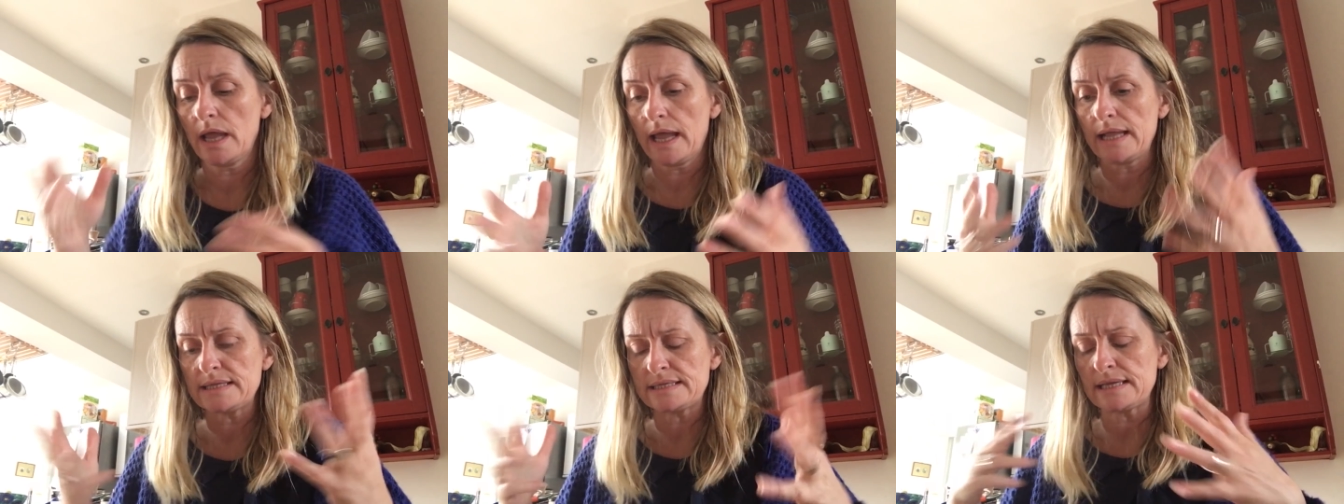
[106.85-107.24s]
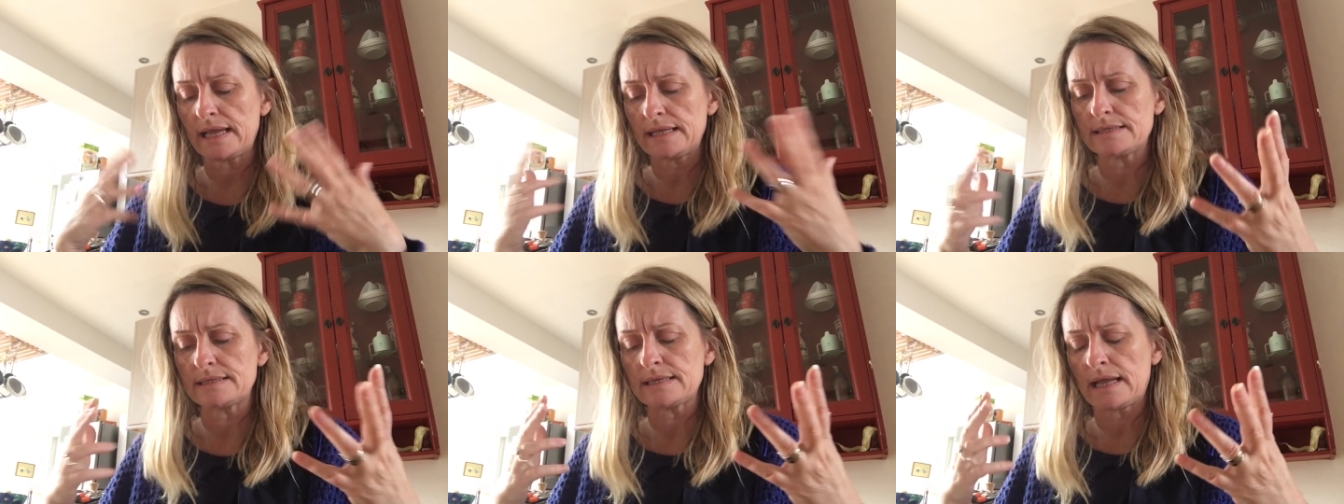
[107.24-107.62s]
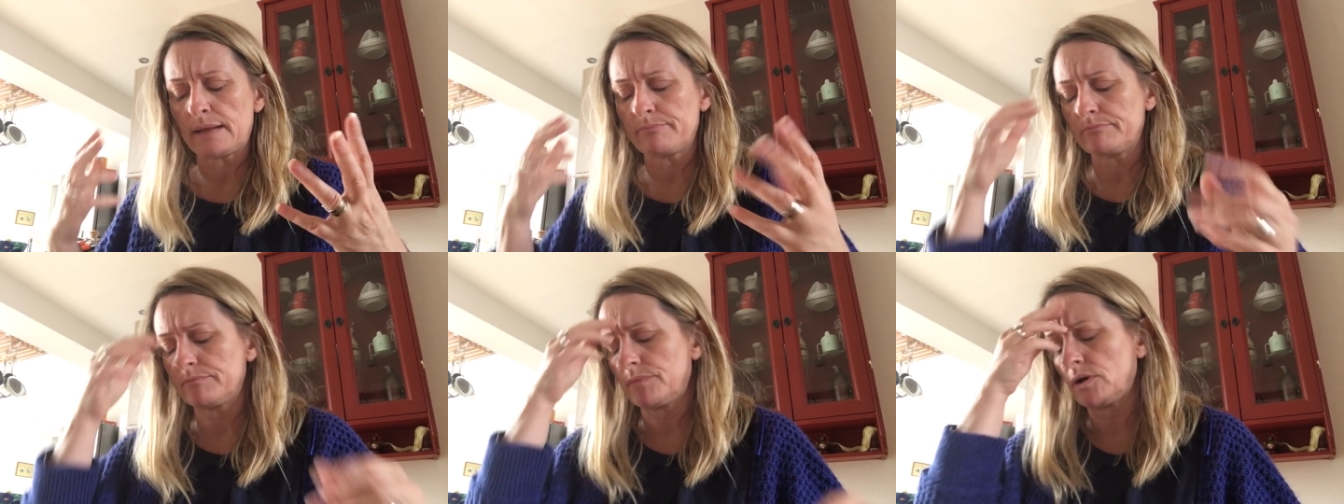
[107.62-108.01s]
It's it's
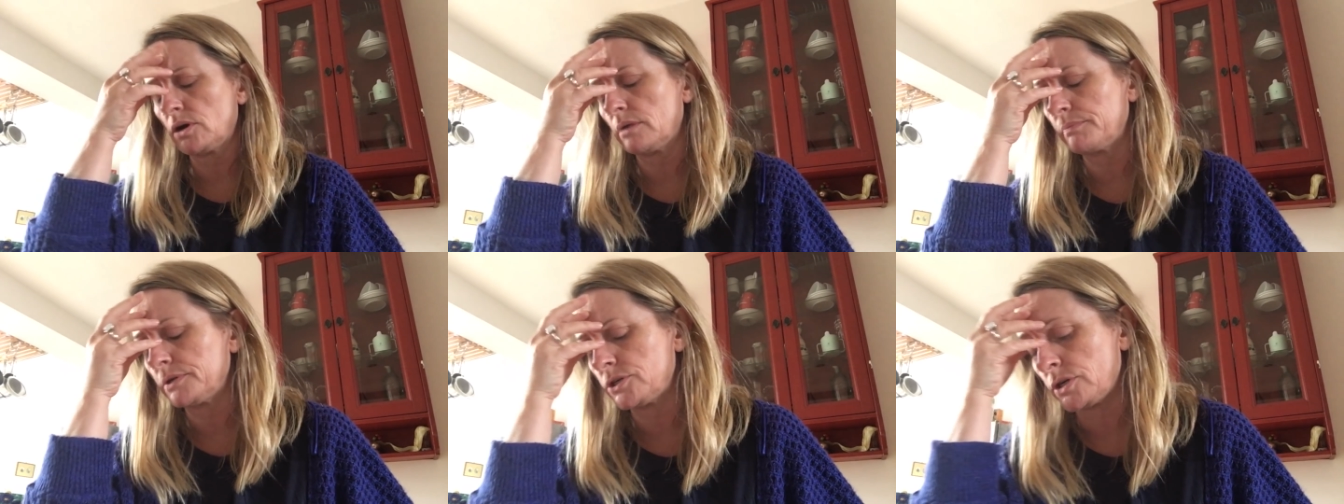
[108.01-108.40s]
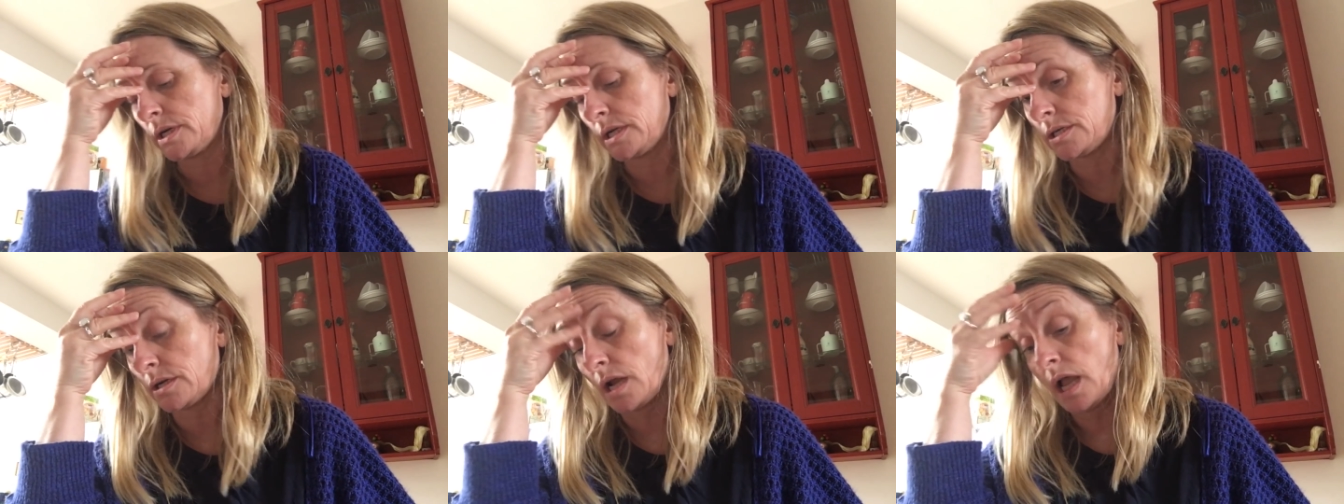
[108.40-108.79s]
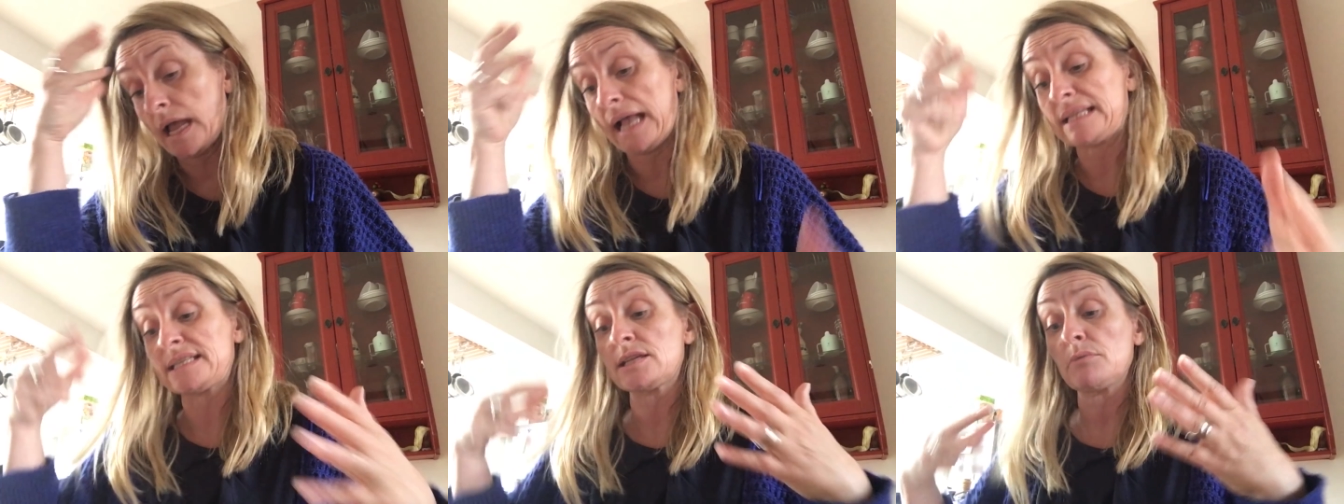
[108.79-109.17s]
um perpetrator.
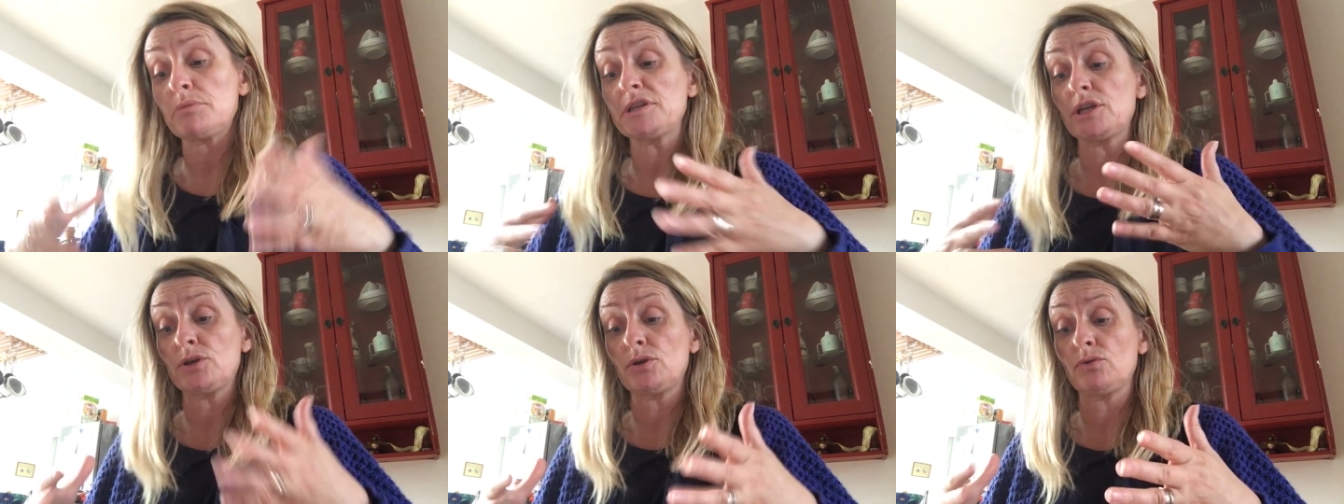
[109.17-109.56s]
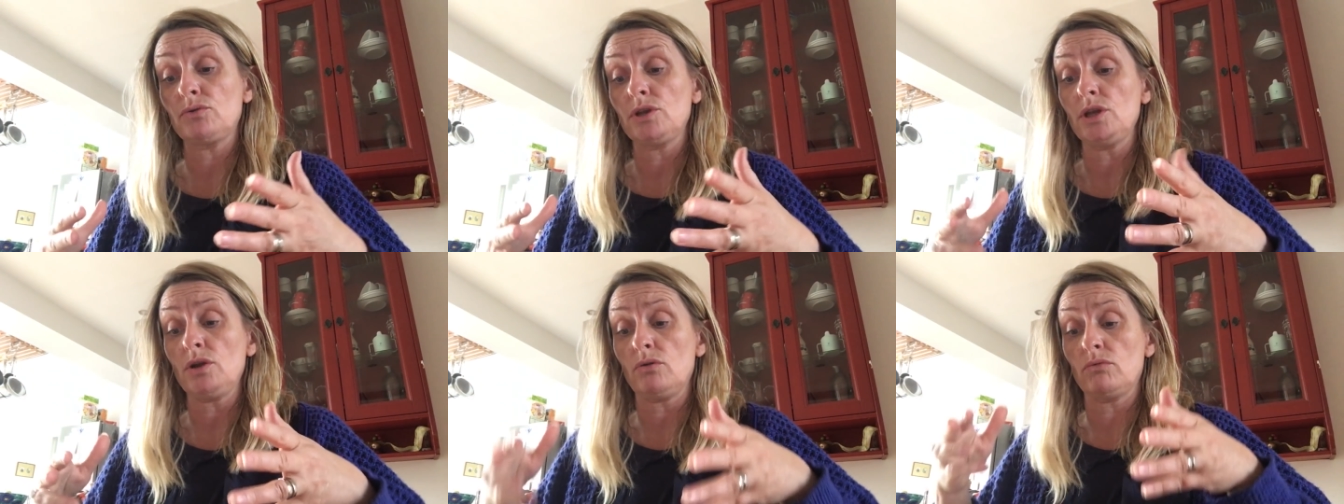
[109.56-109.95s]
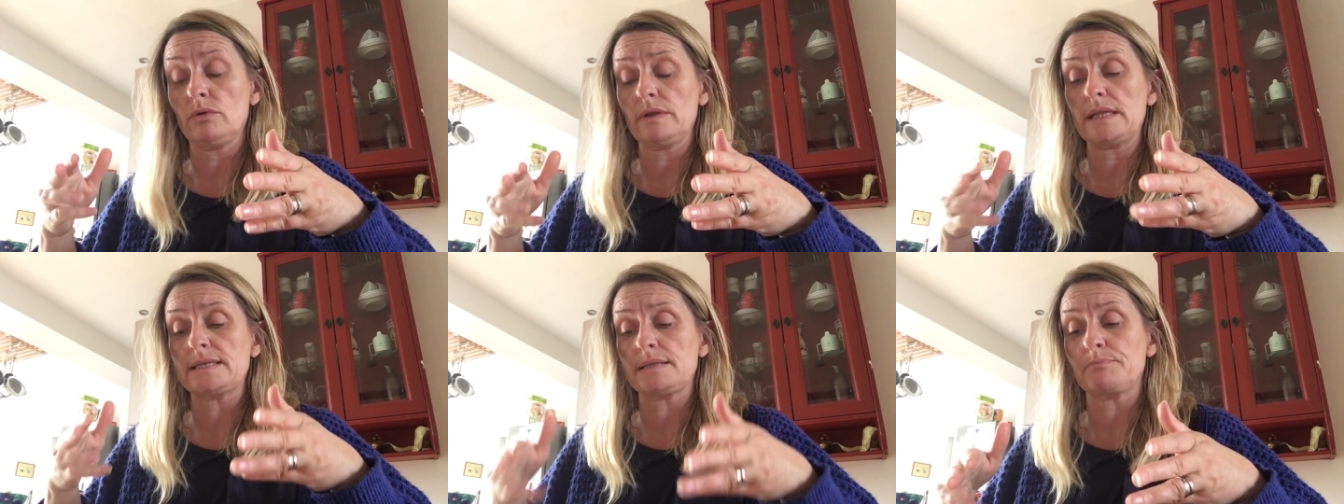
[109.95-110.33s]
It's somebody who you know.
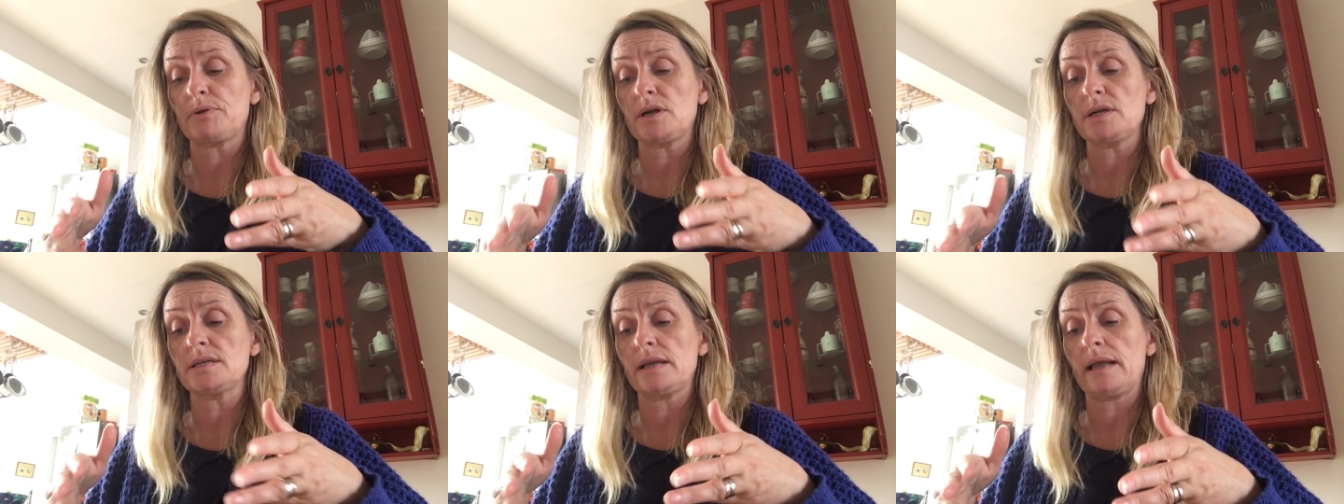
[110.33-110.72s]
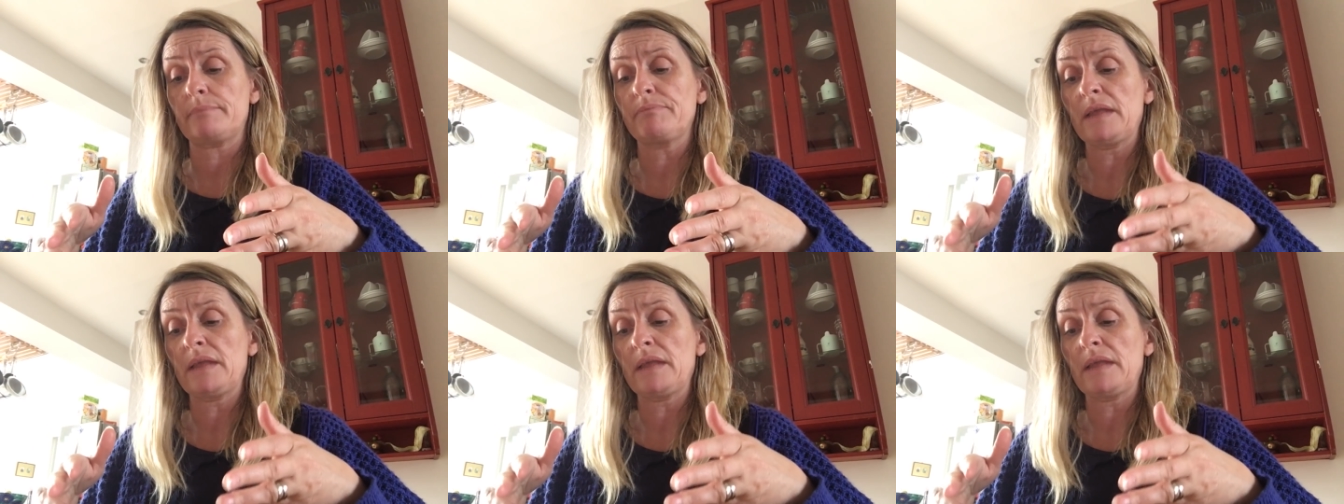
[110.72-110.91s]
It's the person.